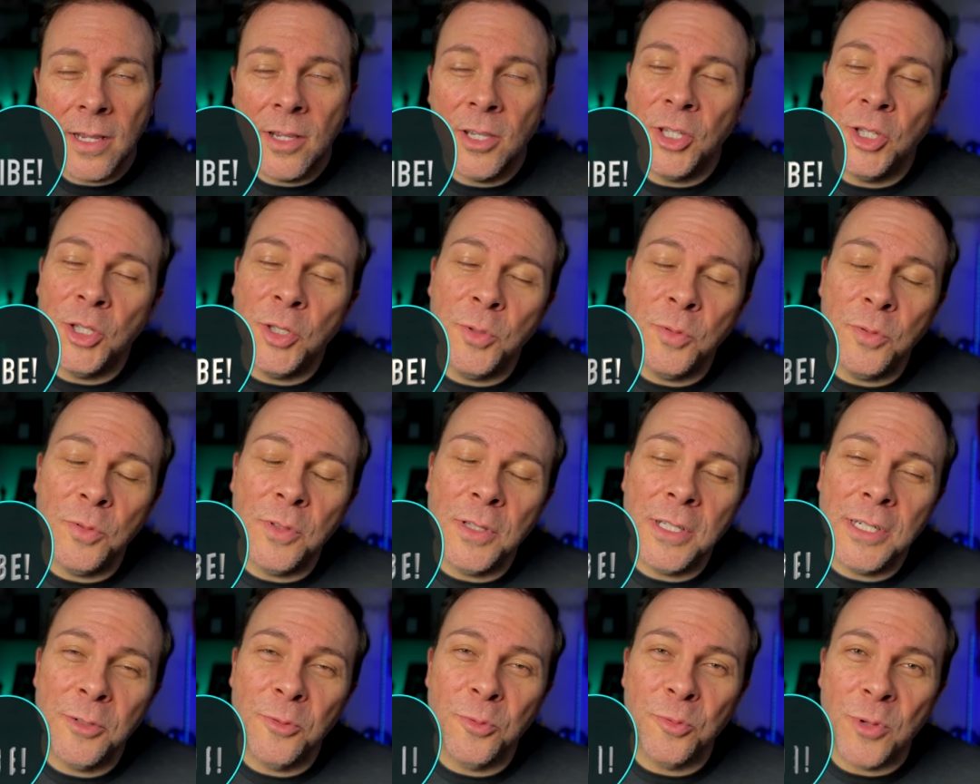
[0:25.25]
cute
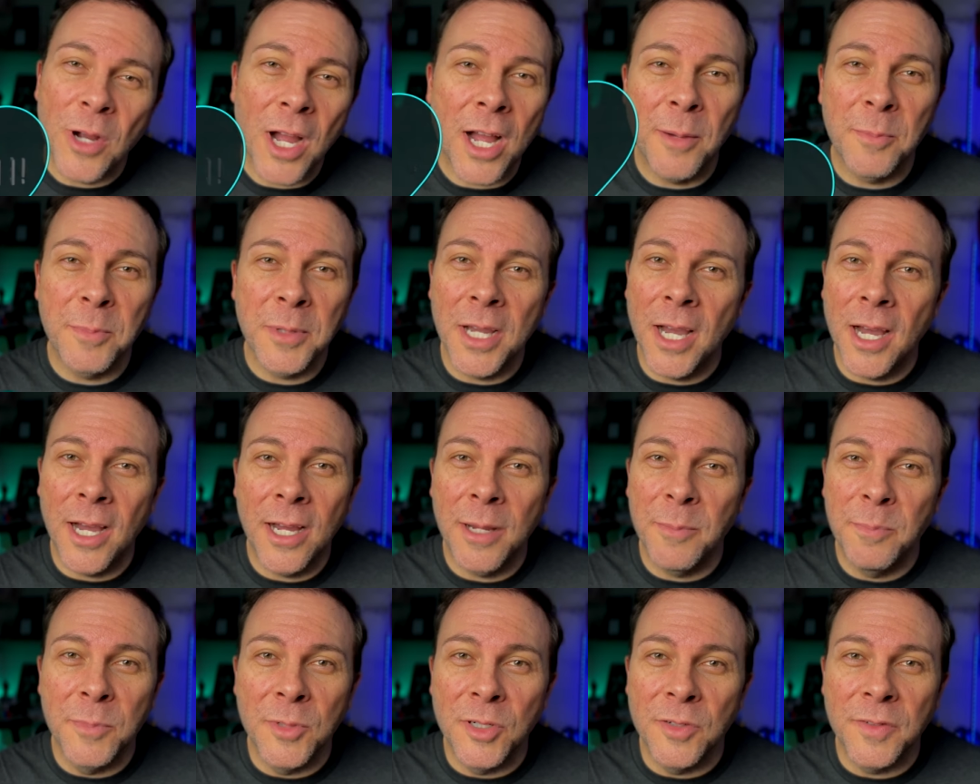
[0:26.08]
little
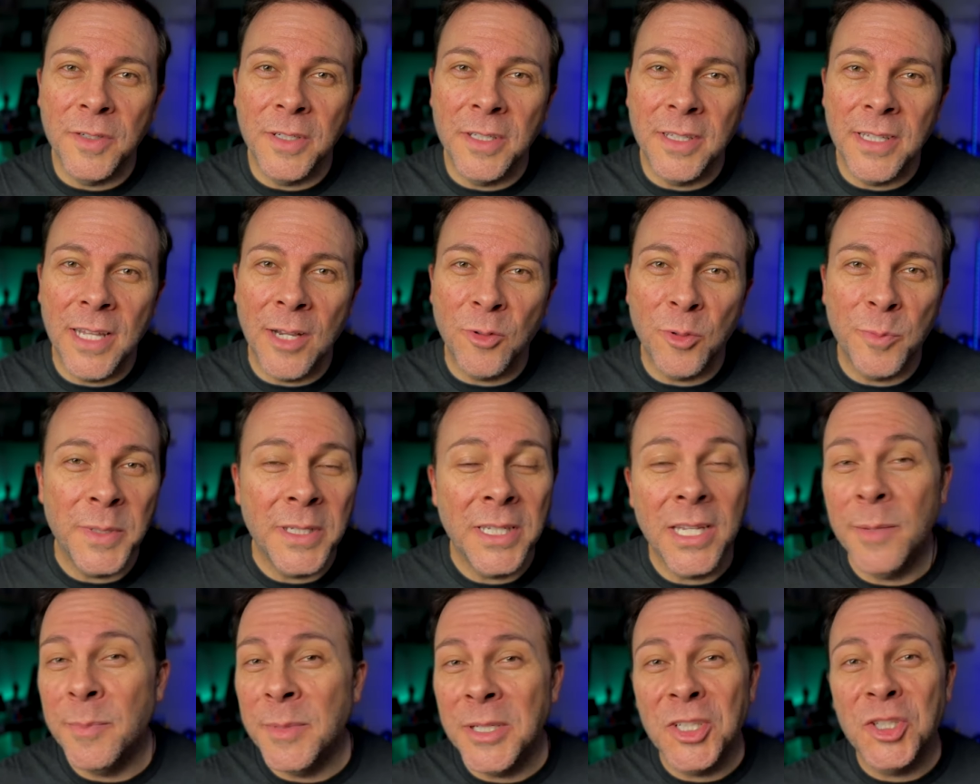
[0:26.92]
rom-com movie that will be
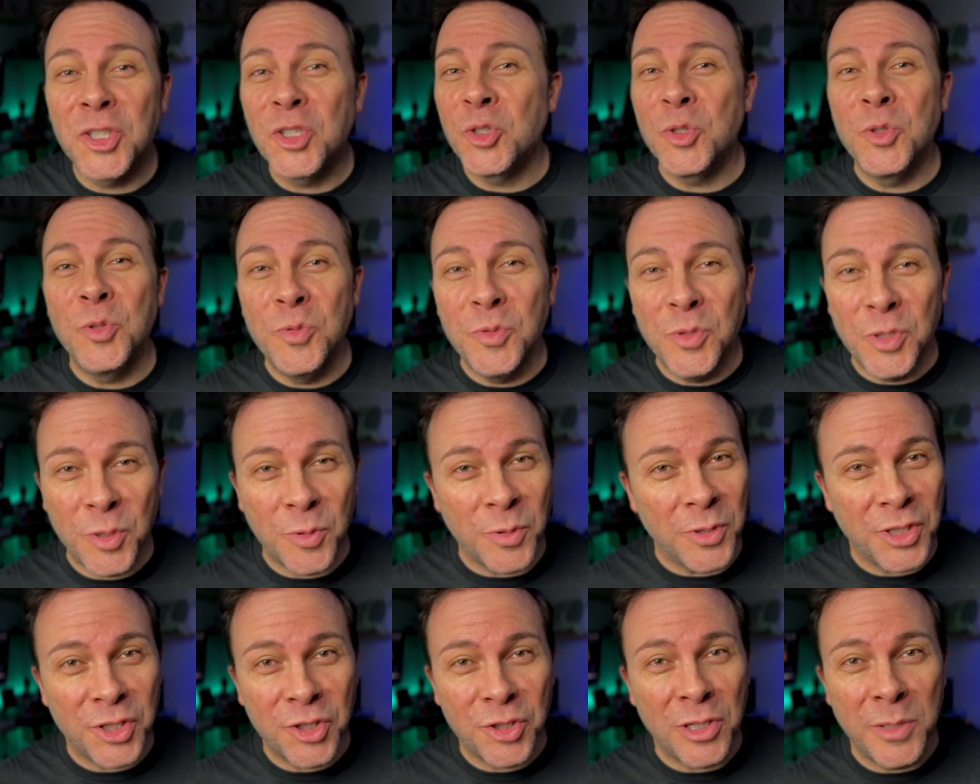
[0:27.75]
coming soon to
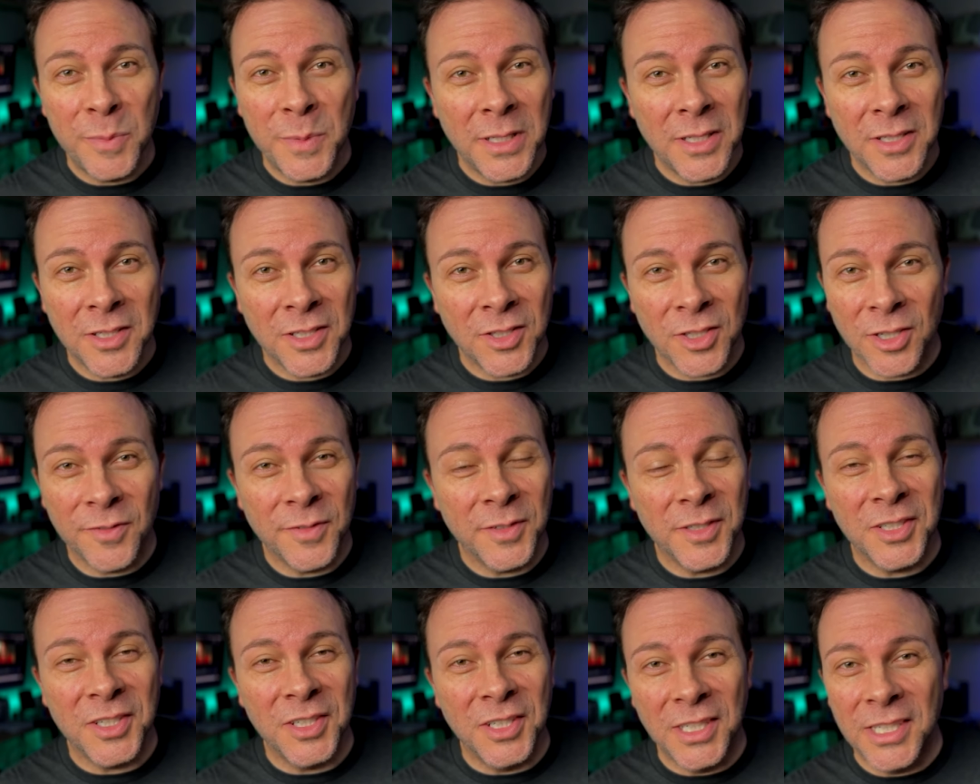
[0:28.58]
a streaming
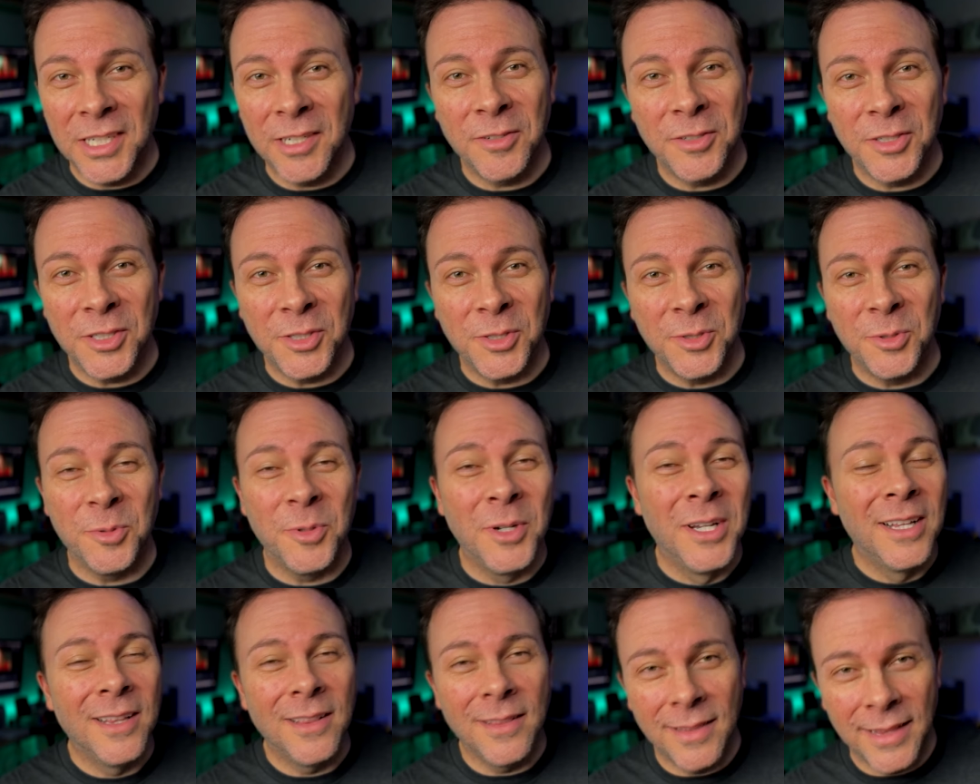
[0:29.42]
service near you
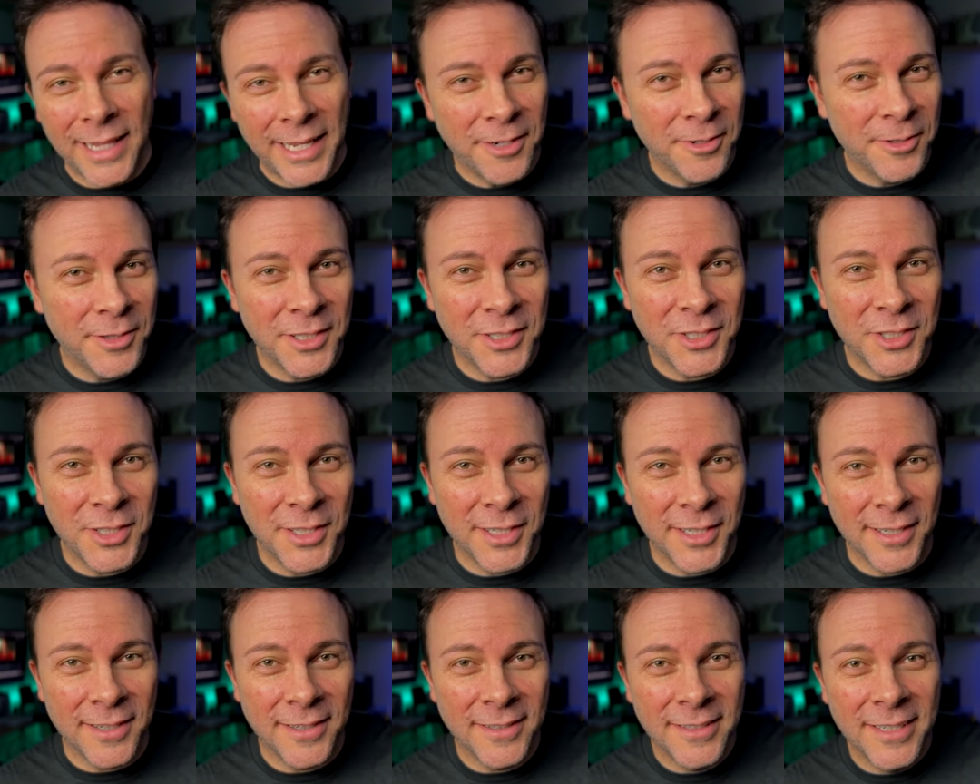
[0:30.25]
later this
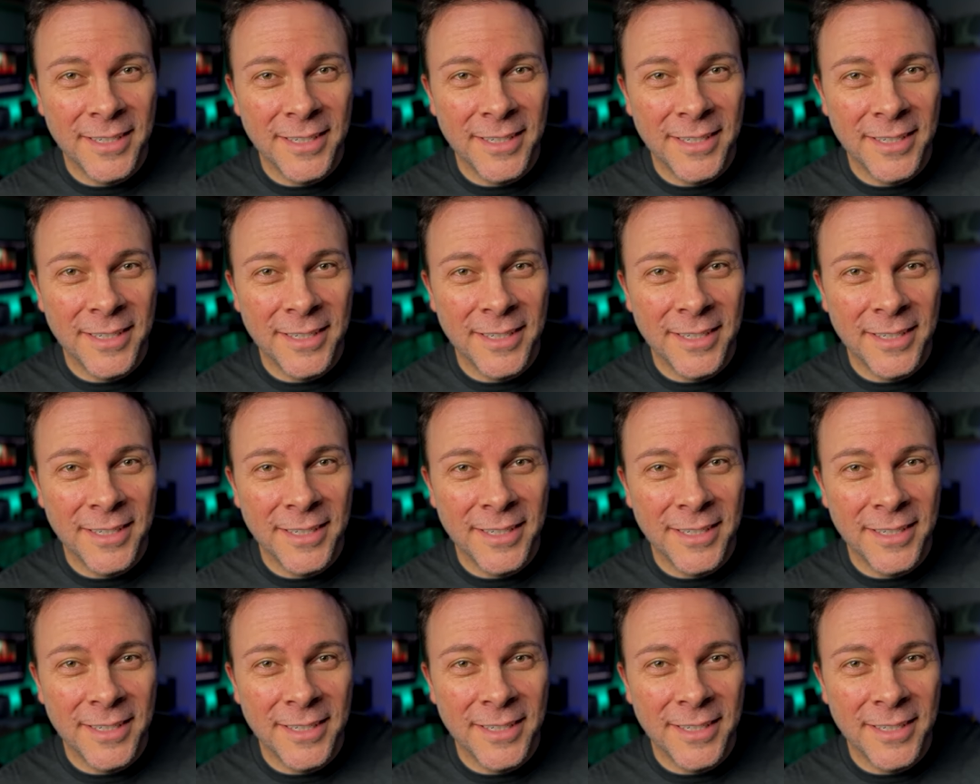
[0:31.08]
year.